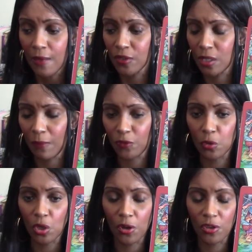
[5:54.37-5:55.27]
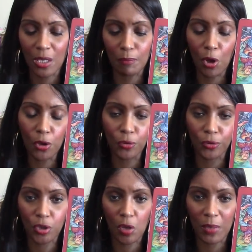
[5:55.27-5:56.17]
For some of you guys, it might
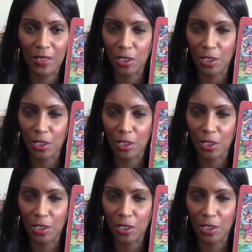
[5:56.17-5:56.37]
also be